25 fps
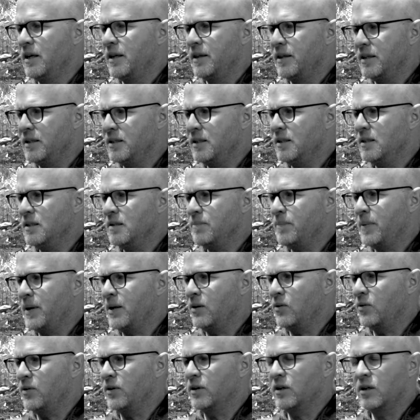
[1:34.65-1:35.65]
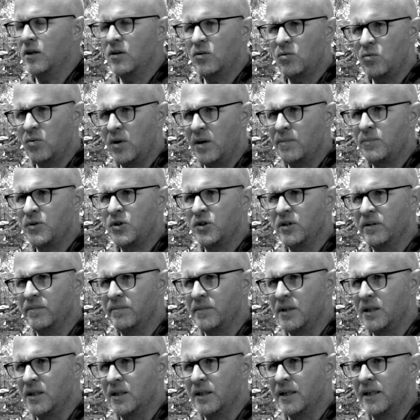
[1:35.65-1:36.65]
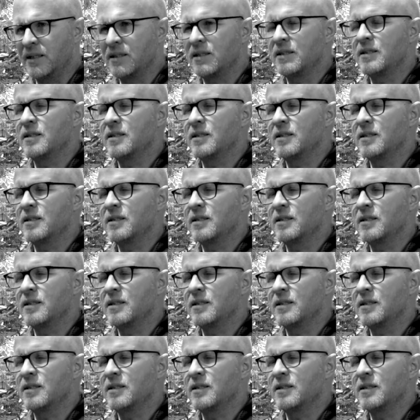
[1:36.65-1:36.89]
This is about the corruption of markets.